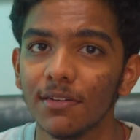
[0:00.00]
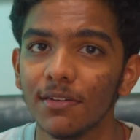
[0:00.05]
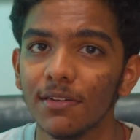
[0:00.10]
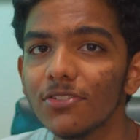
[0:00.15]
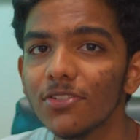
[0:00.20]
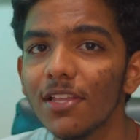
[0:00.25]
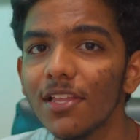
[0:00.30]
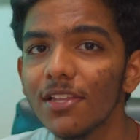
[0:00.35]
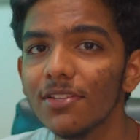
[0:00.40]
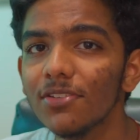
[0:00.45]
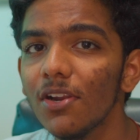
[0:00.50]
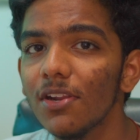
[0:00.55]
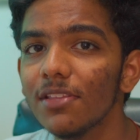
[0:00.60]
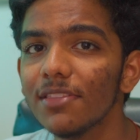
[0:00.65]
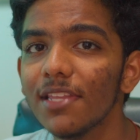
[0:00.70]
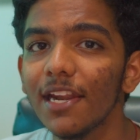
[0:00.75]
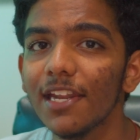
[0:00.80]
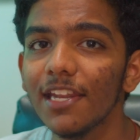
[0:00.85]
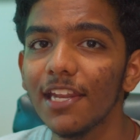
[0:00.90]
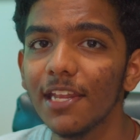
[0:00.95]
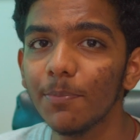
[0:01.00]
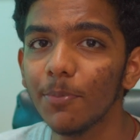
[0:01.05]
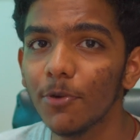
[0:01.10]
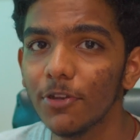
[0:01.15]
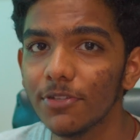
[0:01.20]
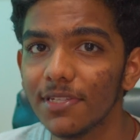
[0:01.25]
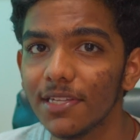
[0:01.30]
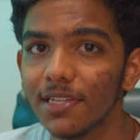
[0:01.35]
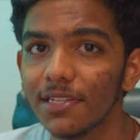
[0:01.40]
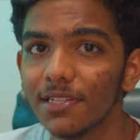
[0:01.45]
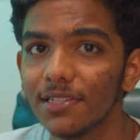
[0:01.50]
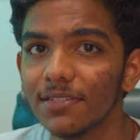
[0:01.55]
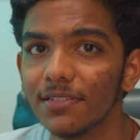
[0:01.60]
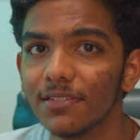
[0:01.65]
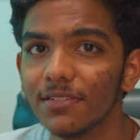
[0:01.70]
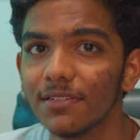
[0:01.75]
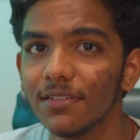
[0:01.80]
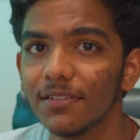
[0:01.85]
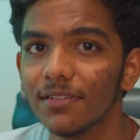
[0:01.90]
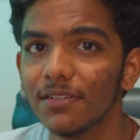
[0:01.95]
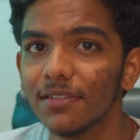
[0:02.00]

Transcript: So that's all in the editing process. So